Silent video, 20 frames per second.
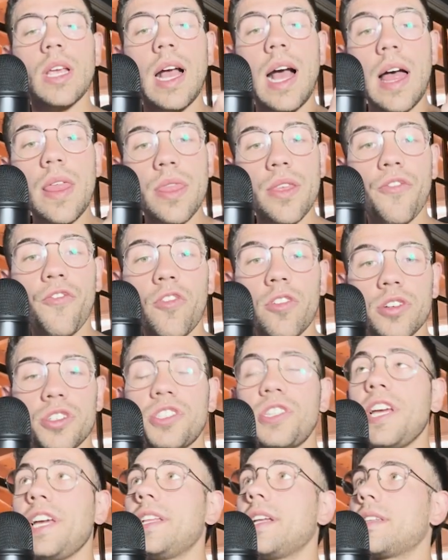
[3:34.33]
And the first
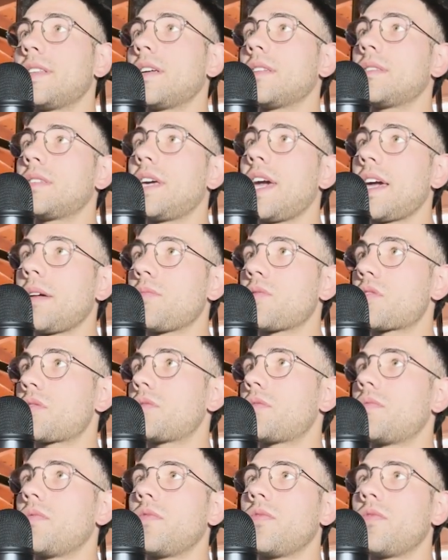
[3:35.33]
data that comes
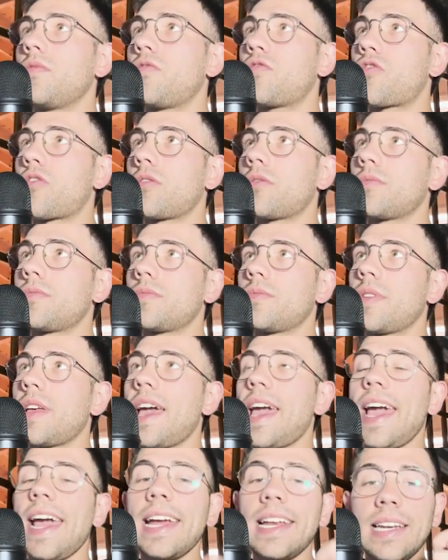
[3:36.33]
from
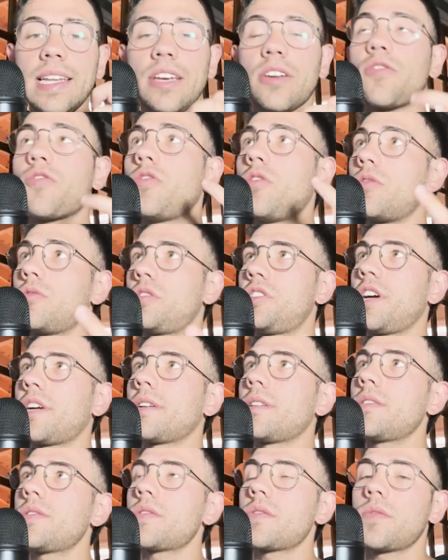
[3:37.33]
any of those
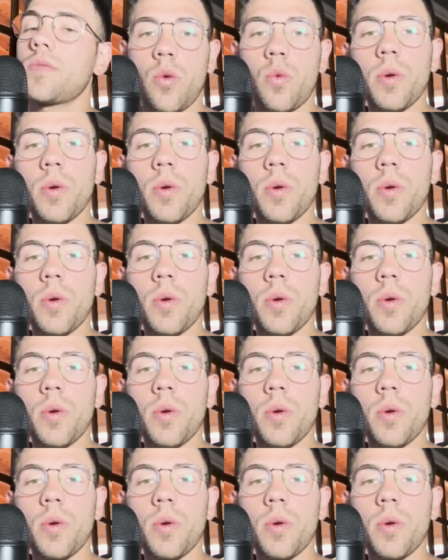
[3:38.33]
channels,